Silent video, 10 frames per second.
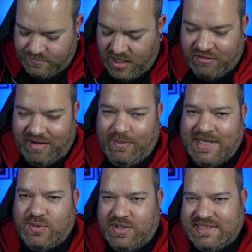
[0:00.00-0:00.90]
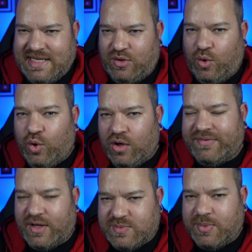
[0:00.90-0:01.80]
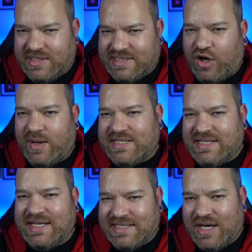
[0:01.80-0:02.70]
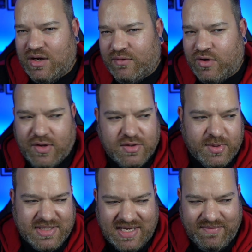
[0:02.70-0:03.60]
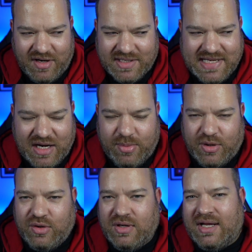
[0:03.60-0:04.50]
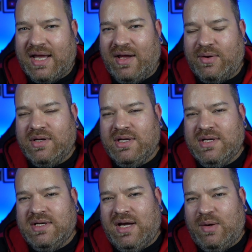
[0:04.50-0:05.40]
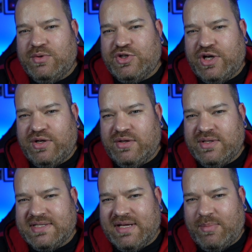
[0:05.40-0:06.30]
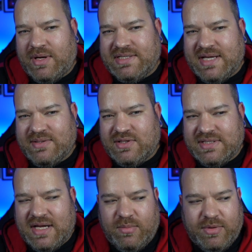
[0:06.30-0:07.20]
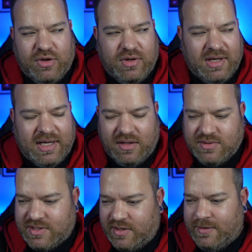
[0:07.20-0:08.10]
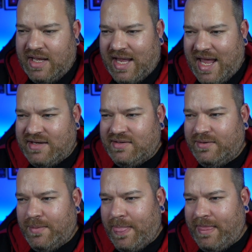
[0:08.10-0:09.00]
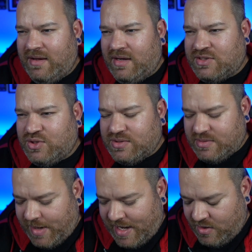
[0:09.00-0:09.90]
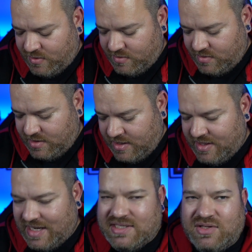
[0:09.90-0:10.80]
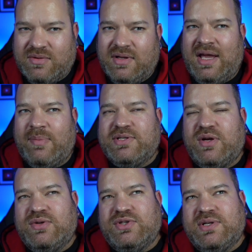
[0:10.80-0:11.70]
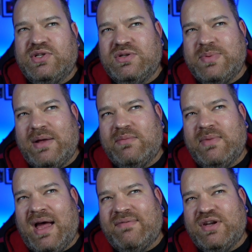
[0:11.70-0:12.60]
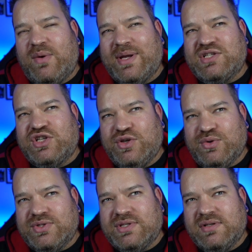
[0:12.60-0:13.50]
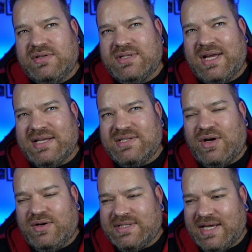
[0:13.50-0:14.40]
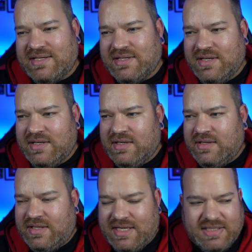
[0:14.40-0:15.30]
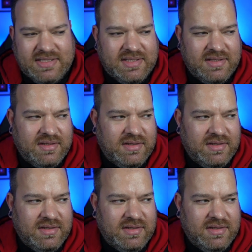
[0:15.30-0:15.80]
way to understand all of those points. I go into detail of all of those points, even like setting up a Google account. I will show you the step-by-steps on setting up the Google account. So again, I talked about, in the last episode or 2, I talked about having no excuse to get started. This